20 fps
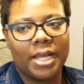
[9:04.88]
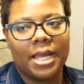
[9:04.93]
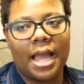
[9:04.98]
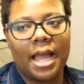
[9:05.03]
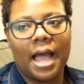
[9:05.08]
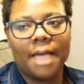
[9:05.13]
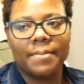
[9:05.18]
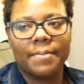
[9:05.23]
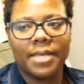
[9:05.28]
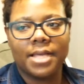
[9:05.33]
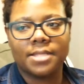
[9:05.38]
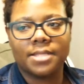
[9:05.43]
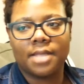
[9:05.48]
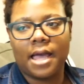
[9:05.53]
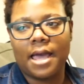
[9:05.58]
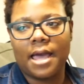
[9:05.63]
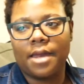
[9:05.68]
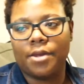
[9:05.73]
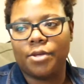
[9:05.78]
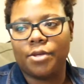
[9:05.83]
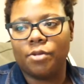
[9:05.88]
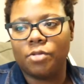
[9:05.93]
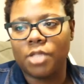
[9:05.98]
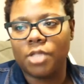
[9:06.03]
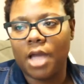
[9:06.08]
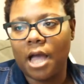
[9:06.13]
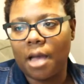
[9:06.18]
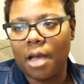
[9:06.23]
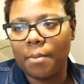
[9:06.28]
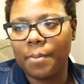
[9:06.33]
not because i had a new
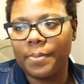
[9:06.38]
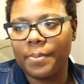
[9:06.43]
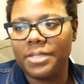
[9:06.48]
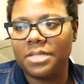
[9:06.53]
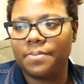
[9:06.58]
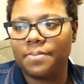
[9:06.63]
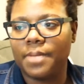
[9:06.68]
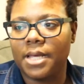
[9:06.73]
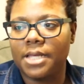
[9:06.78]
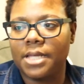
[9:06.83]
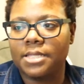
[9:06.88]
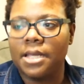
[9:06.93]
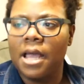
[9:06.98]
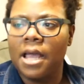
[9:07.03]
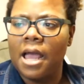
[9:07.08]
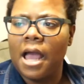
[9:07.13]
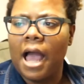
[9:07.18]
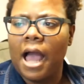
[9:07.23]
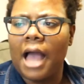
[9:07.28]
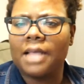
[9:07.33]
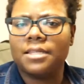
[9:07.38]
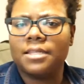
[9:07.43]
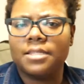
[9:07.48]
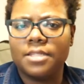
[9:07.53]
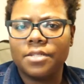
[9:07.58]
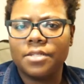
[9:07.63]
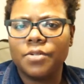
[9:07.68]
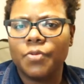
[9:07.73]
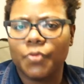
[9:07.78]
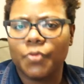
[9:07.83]
job but just because i
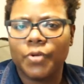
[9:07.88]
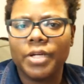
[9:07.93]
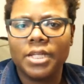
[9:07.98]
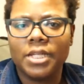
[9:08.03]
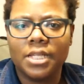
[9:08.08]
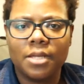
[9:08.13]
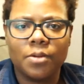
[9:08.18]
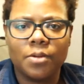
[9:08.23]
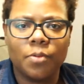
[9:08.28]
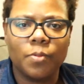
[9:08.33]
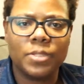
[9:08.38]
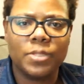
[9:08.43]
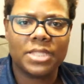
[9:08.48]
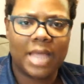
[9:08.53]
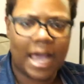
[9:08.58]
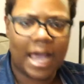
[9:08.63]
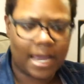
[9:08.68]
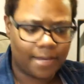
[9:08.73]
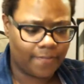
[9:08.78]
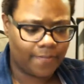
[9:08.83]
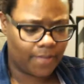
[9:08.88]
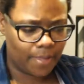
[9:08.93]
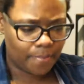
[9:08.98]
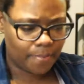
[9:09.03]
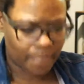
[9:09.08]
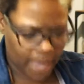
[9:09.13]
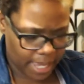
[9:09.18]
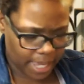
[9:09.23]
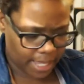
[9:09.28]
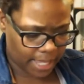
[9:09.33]
still really was kind of
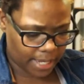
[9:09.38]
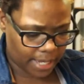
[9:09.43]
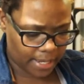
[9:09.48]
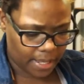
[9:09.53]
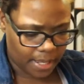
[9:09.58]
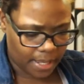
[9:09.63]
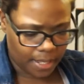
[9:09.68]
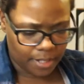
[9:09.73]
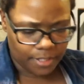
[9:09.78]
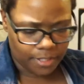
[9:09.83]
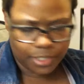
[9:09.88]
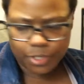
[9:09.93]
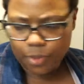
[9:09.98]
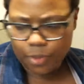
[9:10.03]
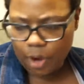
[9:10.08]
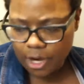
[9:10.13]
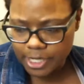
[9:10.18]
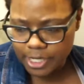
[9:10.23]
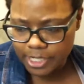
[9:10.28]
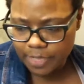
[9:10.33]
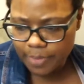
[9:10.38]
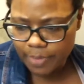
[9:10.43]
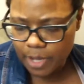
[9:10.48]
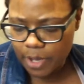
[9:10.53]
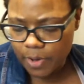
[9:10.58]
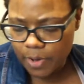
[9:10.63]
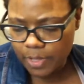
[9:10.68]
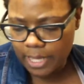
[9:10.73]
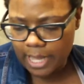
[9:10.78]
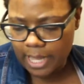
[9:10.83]
committed to rg
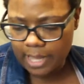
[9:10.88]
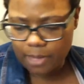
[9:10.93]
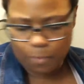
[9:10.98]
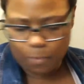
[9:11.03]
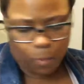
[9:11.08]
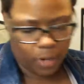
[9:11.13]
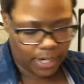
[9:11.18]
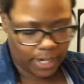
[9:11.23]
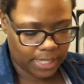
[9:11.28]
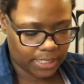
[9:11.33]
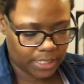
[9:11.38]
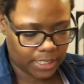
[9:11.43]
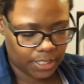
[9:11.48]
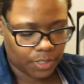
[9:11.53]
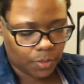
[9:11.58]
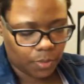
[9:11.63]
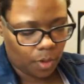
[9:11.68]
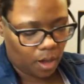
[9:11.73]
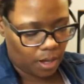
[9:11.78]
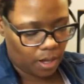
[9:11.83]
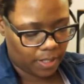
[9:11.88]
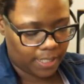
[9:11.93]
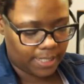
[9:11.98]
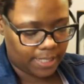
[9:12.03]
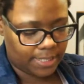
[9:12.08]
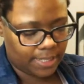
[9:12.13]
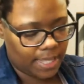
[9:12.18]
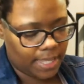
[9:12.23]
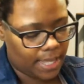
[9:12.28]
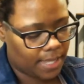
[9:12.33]
mode and wanting to do all
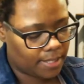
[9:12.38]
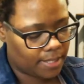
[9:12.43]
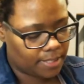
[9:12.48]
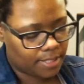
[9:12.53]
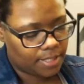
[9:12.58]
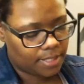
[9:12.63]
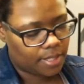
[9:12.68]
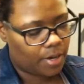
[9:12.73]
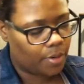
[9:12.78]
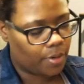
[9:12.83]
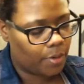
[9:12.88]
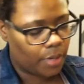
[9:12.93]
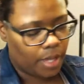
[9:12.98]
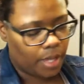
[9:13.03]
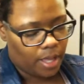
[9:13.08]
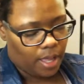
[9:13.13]
these things so